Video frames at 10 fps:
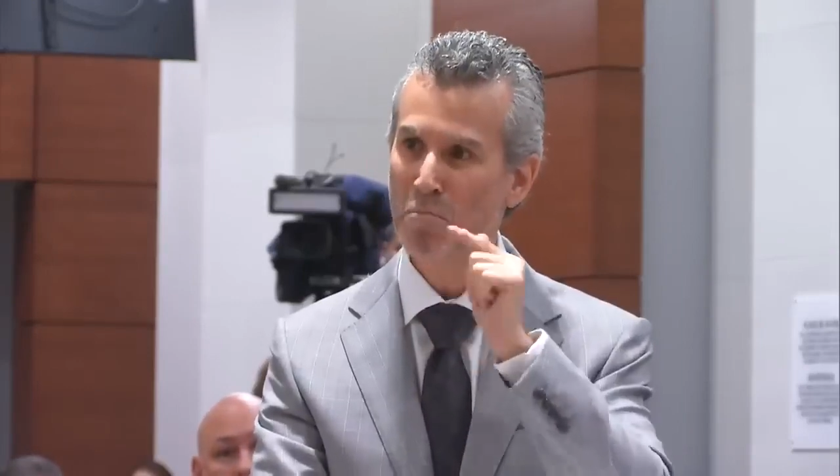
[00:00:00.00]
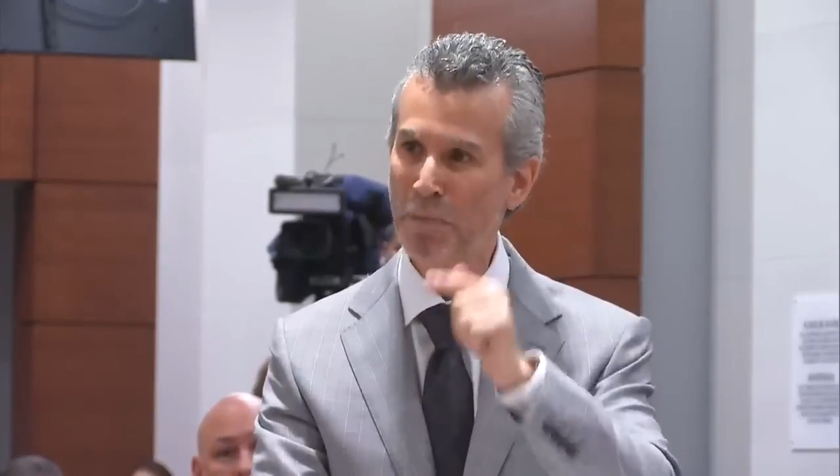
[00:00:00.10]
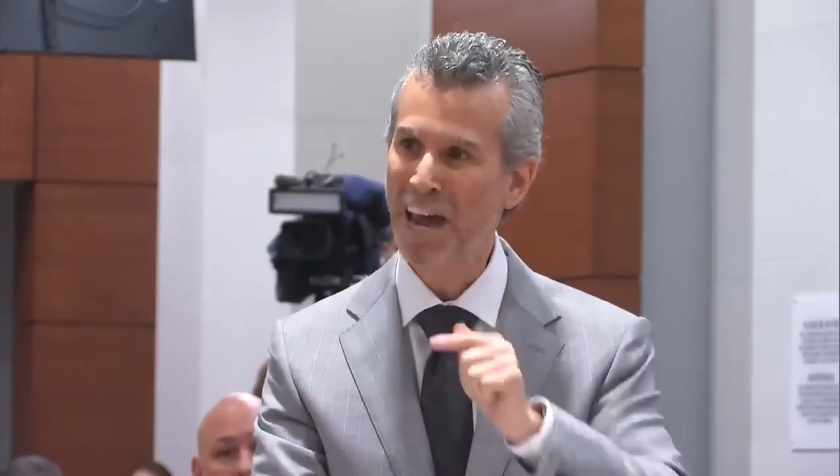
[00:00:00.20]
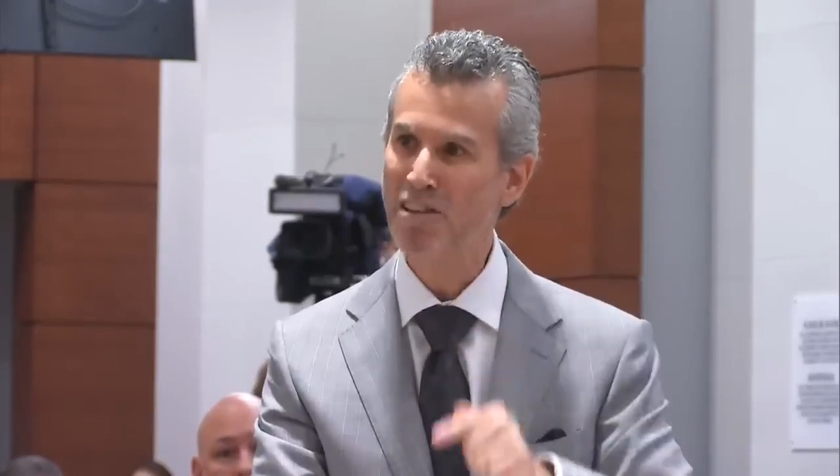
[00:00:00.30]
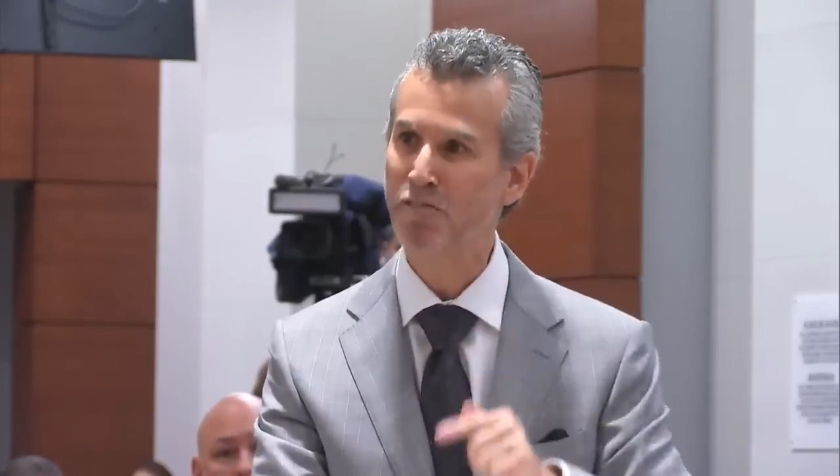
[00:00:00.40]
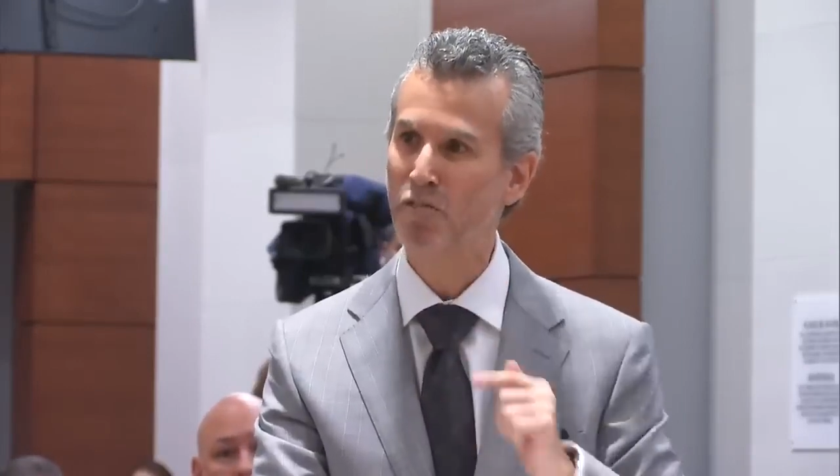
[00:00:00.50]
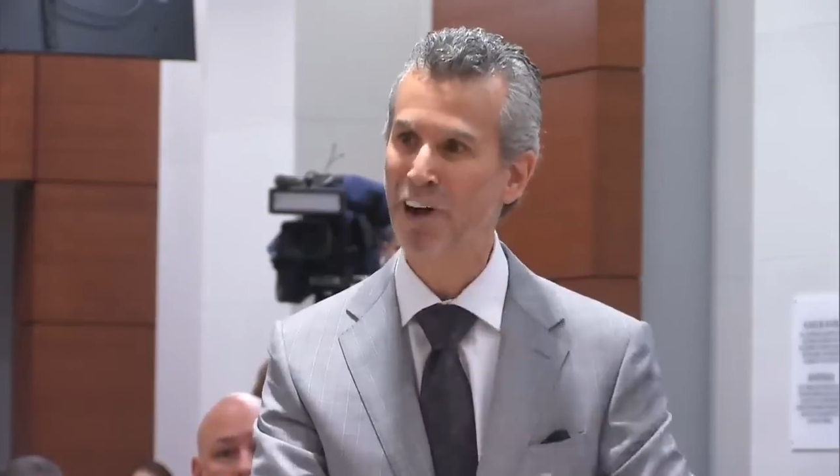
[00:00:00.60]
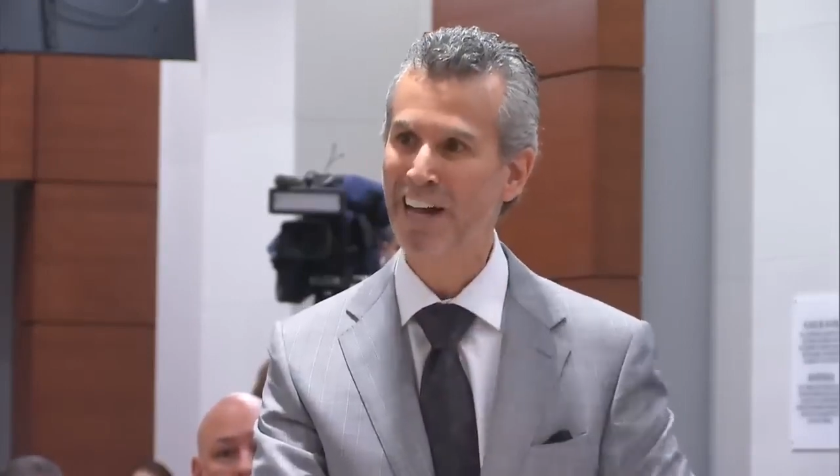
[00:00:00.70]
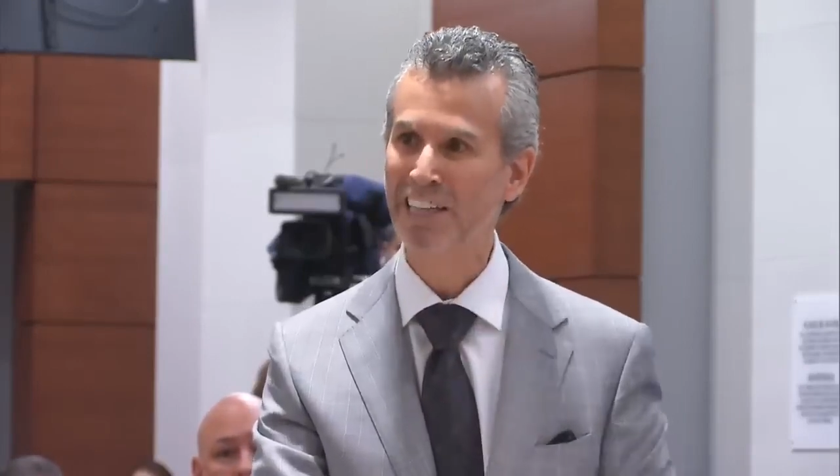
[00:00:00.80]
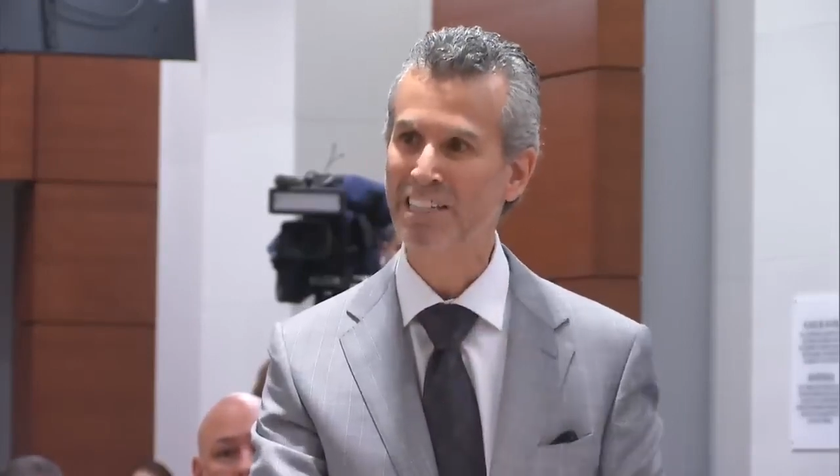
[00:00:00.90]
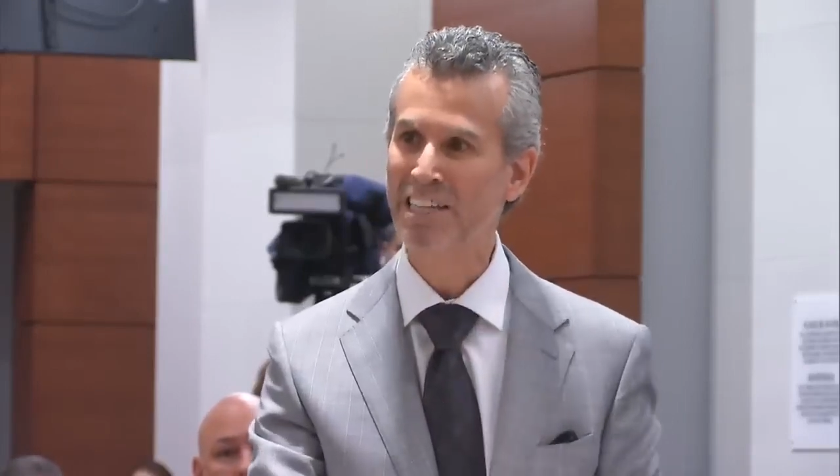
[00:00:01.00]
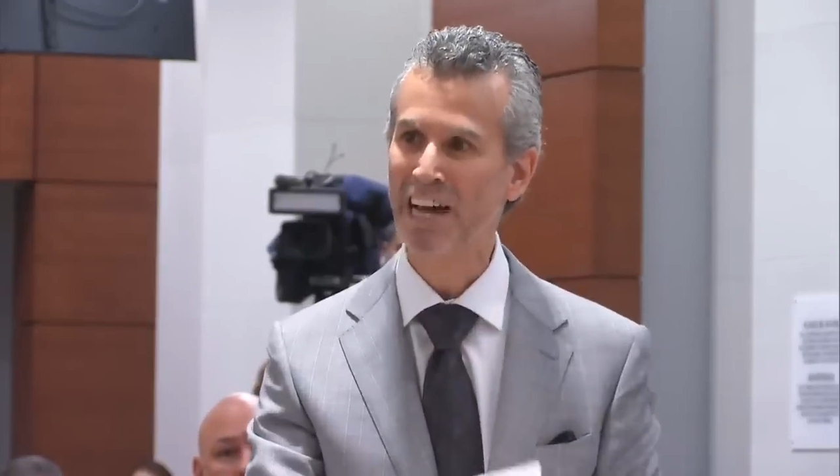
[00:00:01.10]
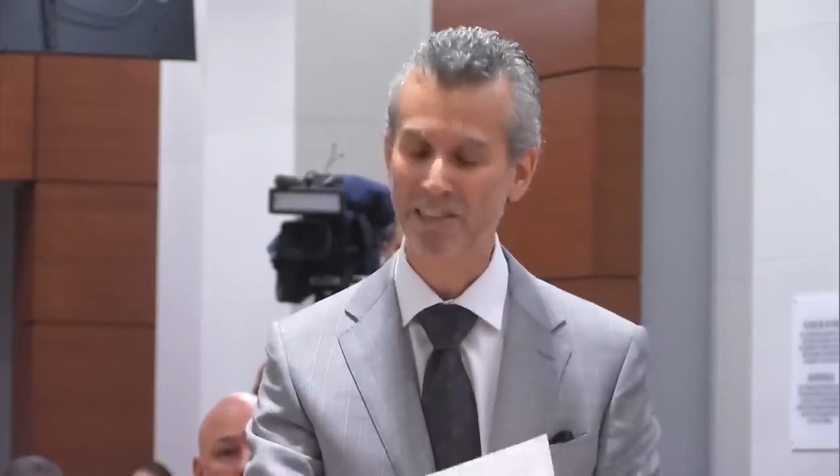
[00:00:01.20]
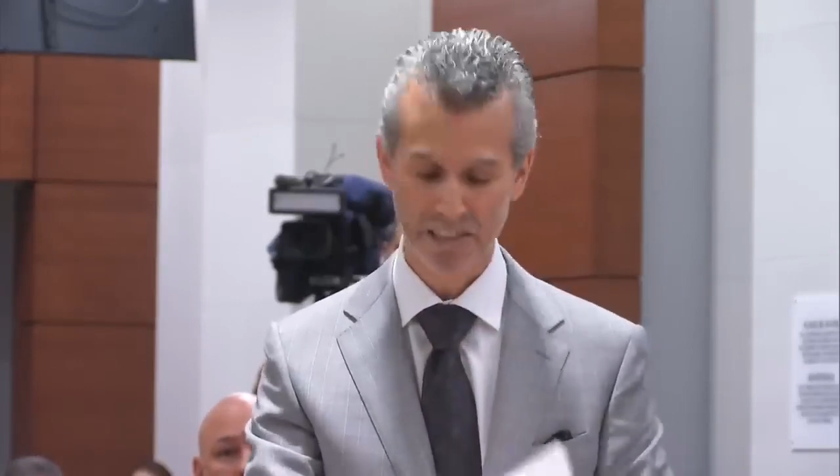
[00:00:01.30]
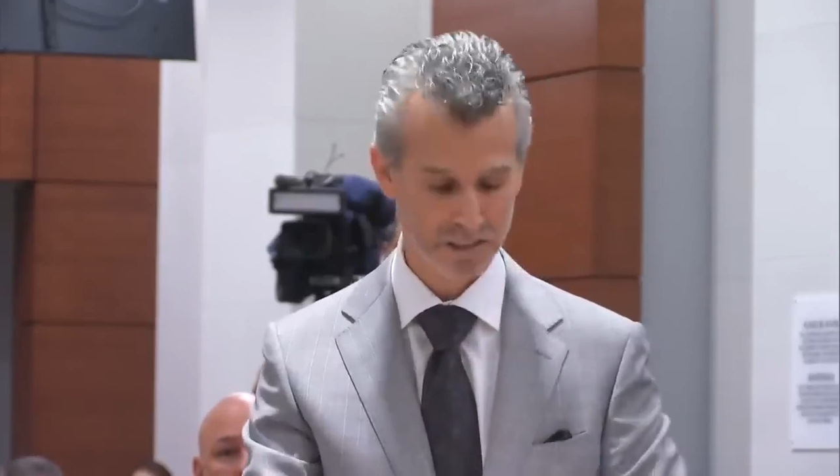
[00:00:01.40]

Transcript: violent death.